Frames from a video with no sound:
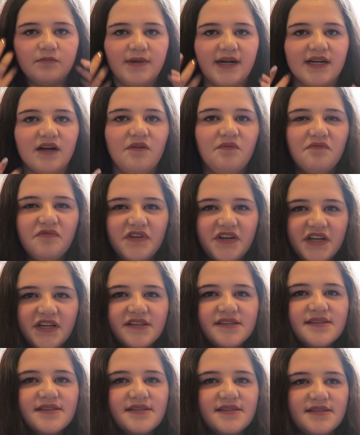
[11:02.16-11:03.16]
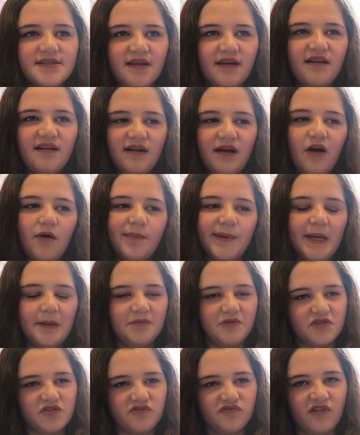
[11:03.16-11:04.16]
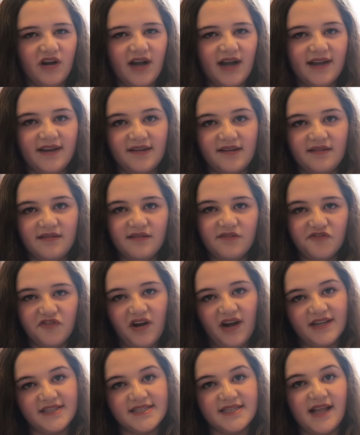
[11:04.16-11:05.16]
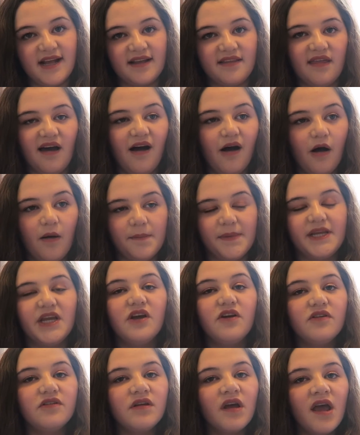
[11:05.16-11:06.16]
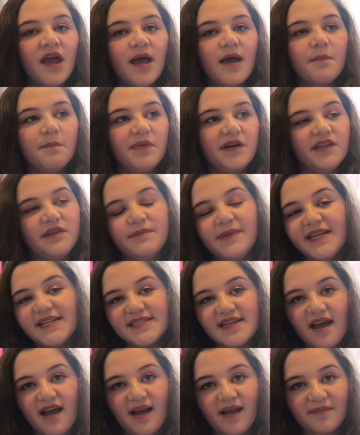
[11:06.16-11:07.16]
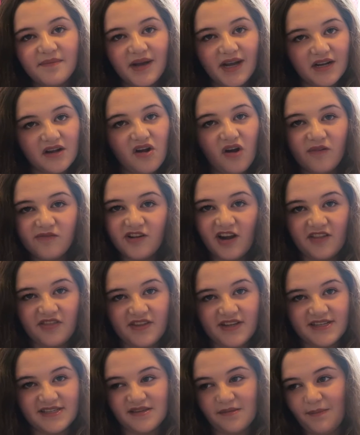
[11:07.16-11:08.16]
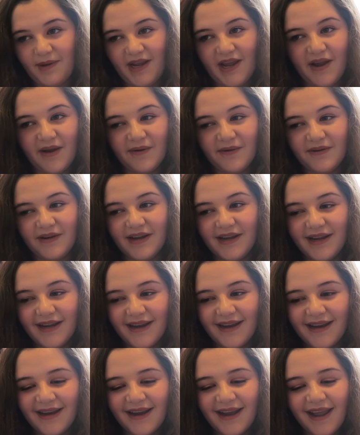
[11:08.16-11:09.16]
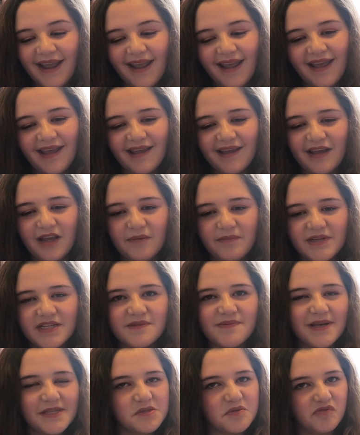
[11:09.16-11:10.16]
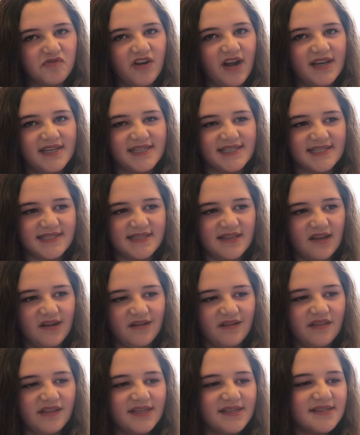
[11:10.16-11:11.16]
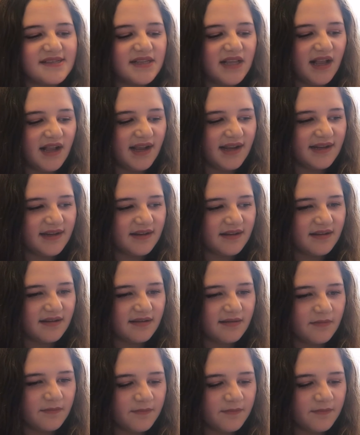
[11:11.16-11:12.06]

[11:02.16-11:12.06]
up my confidence, I'll be able to ride rides like that on my own. But in the meantime, I can't ride things on my own. It depends what ride it is though. Things like,